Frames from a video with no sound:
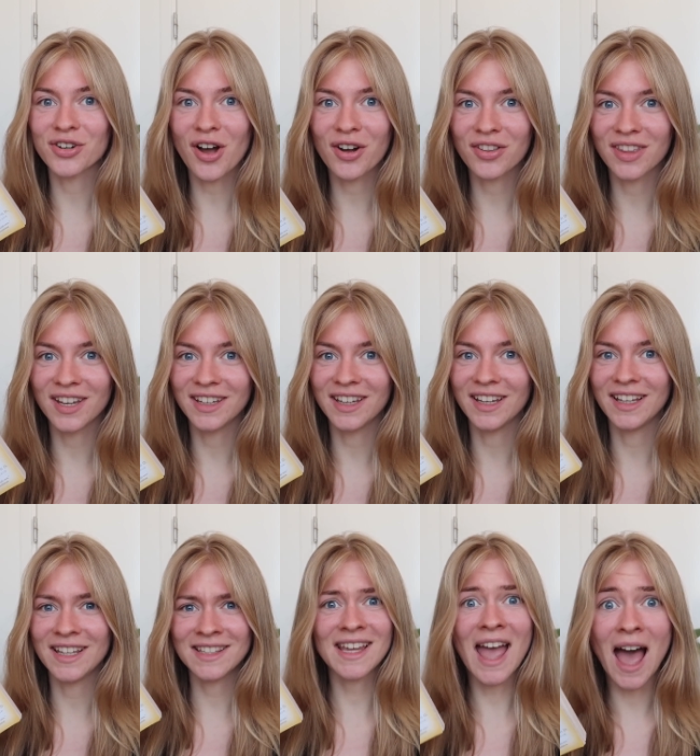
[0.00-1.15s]
dog thinking?
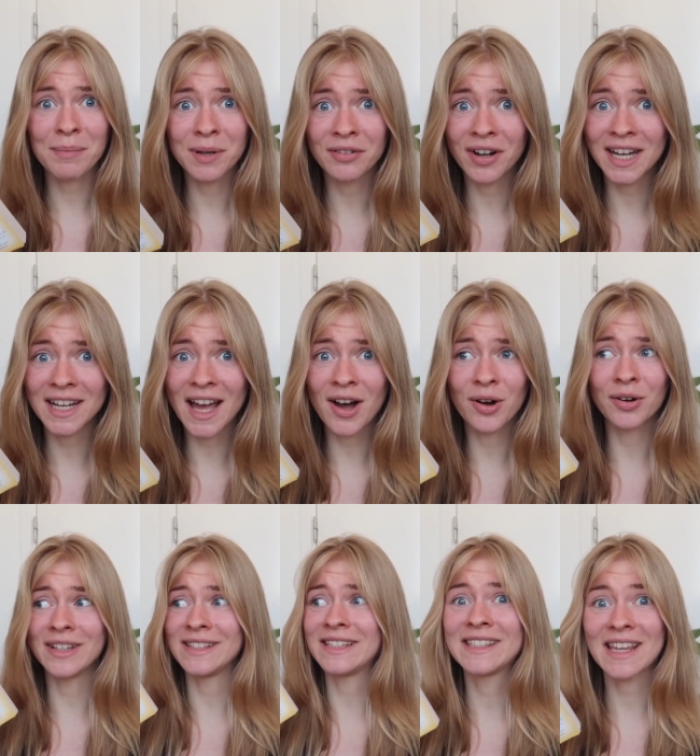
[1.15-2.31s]
Is he happy right now?
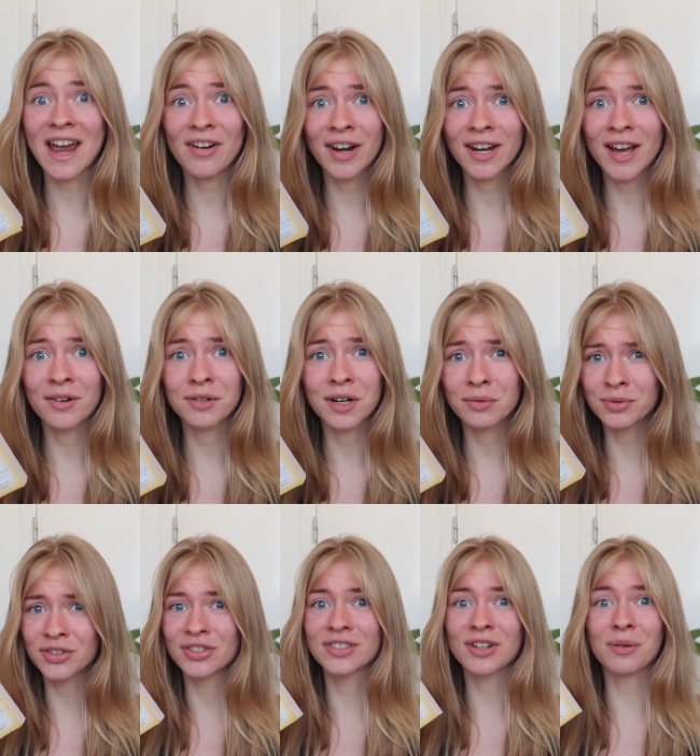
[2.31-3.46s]
Is he sad right now? Or are we
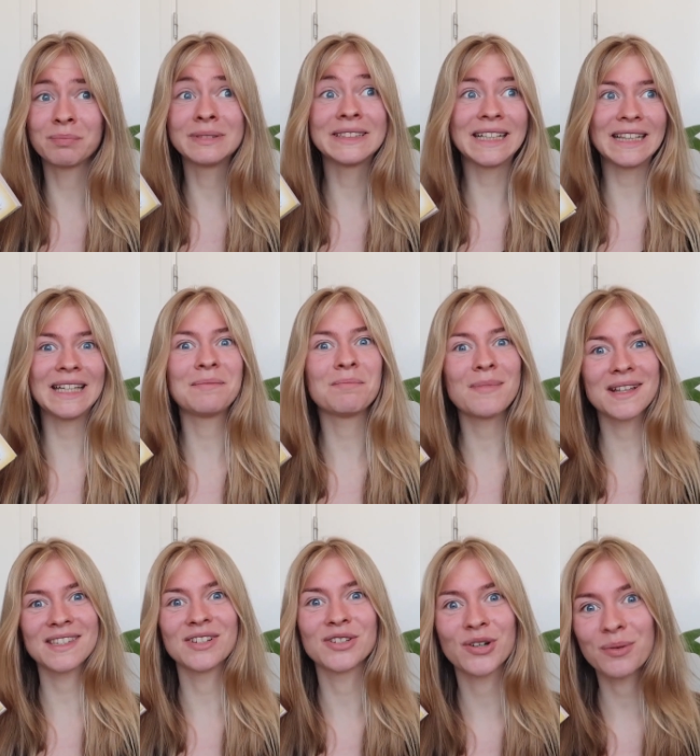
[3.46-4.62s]
just completely
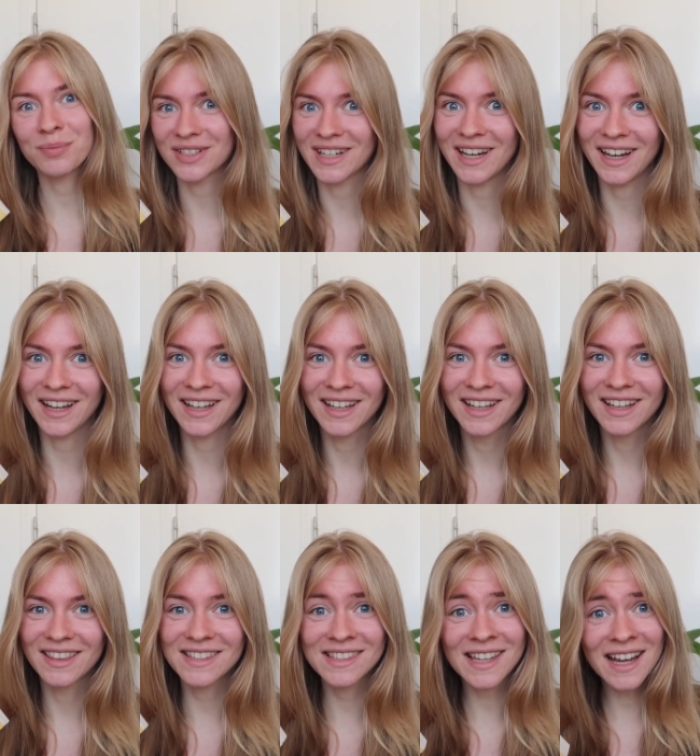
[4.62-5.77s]
misinterpreting
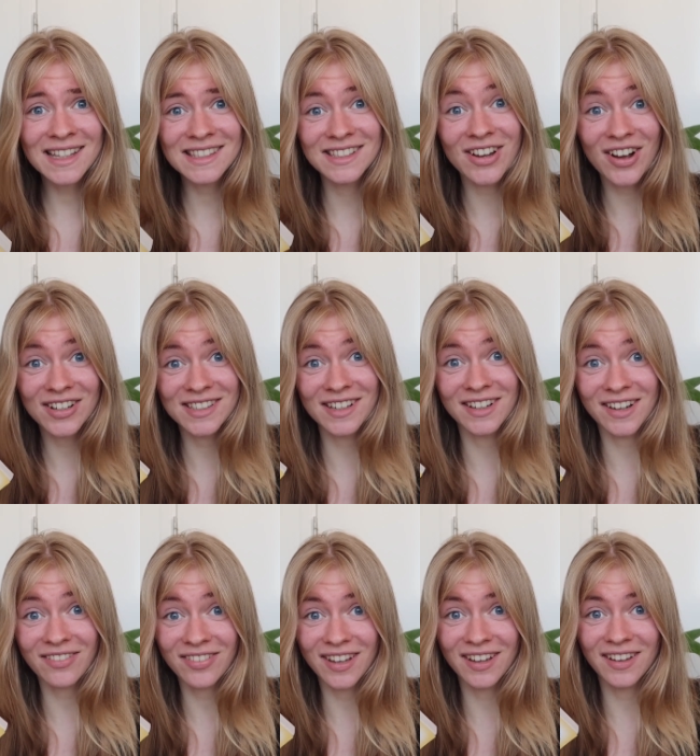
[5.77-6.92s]
the signs the dogs are
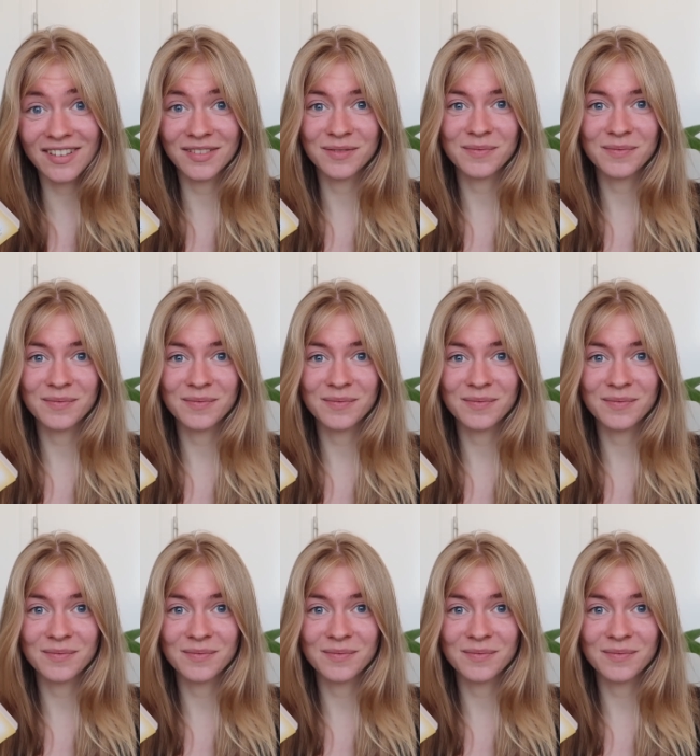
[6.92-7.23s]
giving?